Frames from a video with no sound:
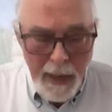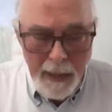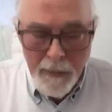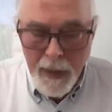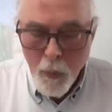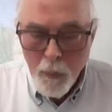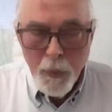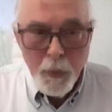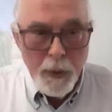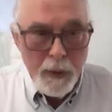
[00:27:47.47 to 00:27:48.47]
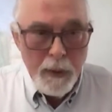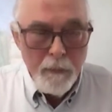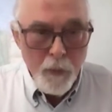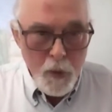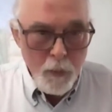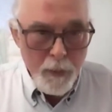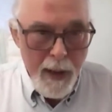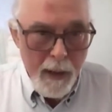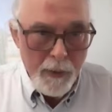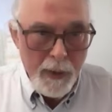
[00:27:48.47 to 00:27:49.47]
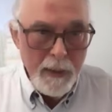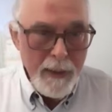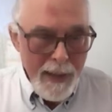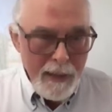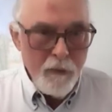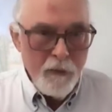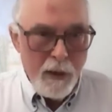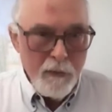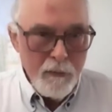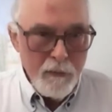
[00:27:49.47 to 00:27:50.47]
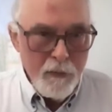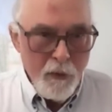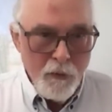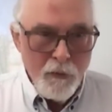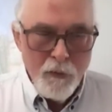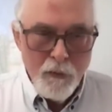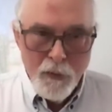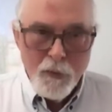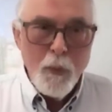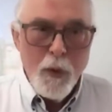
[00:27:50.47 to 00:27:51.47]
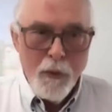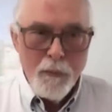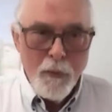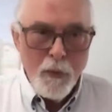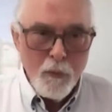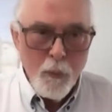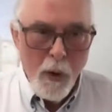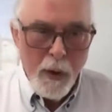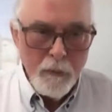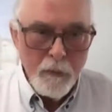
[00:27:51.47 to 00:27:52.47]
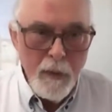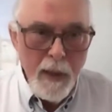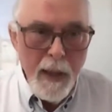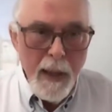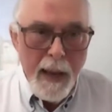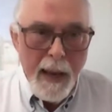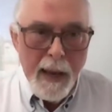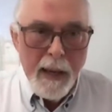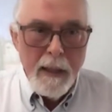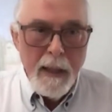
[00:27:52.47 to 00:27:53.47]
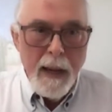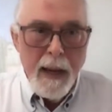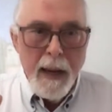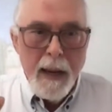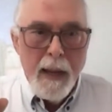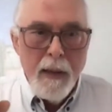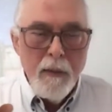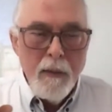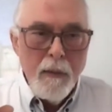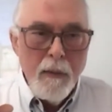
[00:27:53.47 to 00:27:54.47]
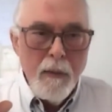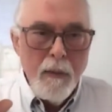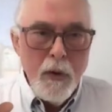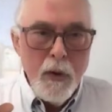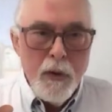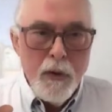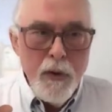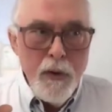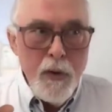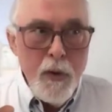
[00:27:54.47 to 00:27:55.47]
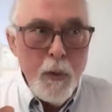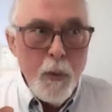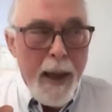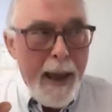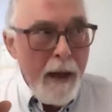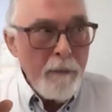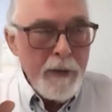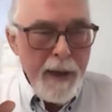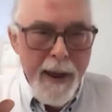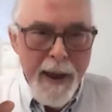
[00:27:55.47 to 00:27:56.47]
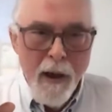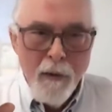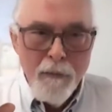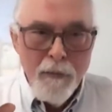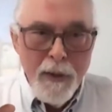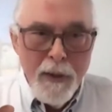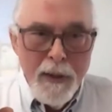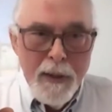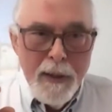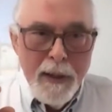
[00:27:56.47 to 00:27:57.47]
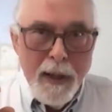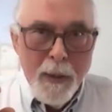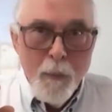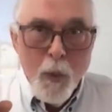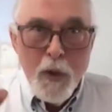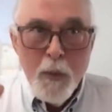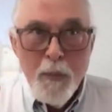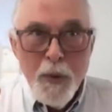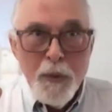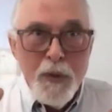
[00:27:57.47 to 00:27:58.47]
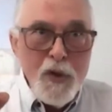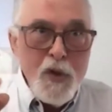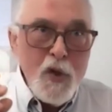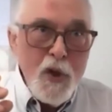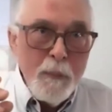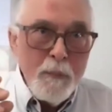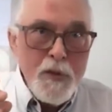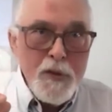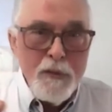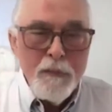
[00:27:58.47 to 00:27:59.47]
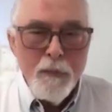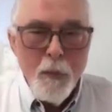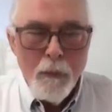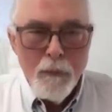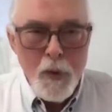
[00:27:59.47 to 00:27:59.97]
And they were building a virtual reality headset. So this is one of the first ones. And you have to have, when you build the chips for a